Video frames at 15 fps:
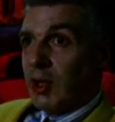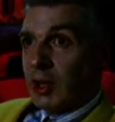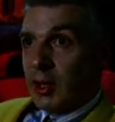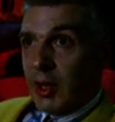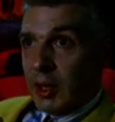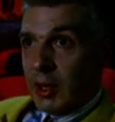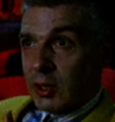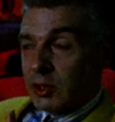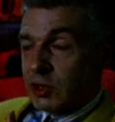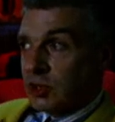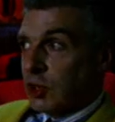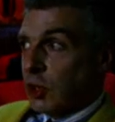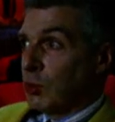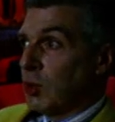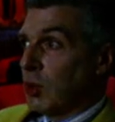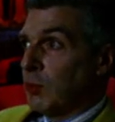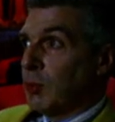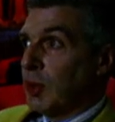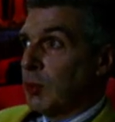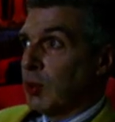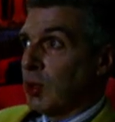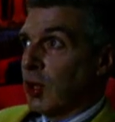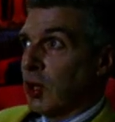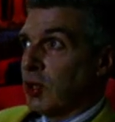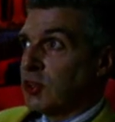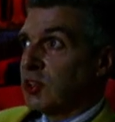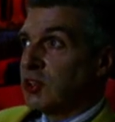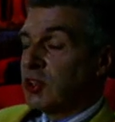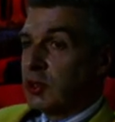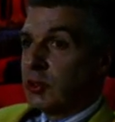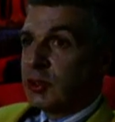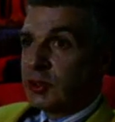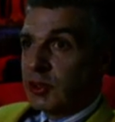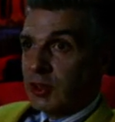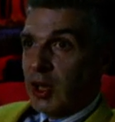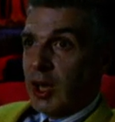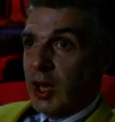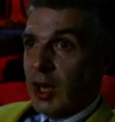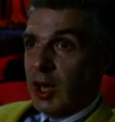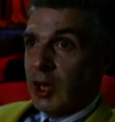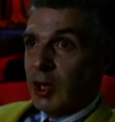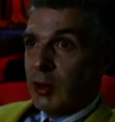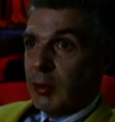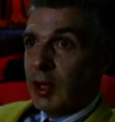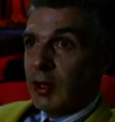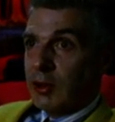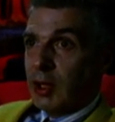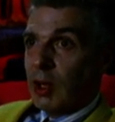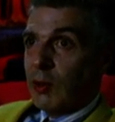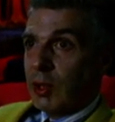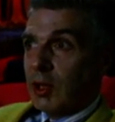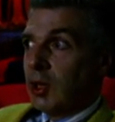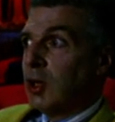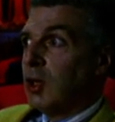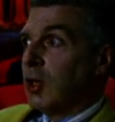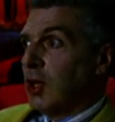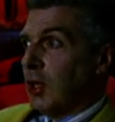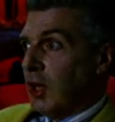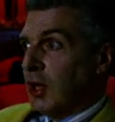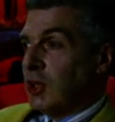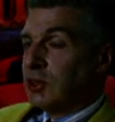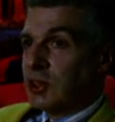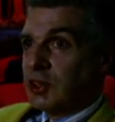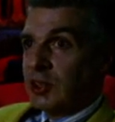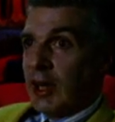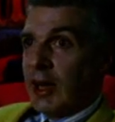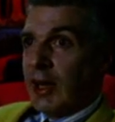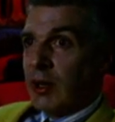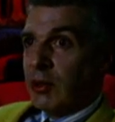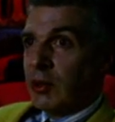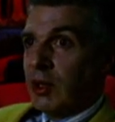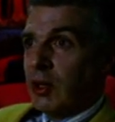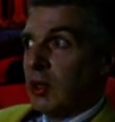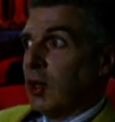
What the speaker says: like so many people are still today, about going into town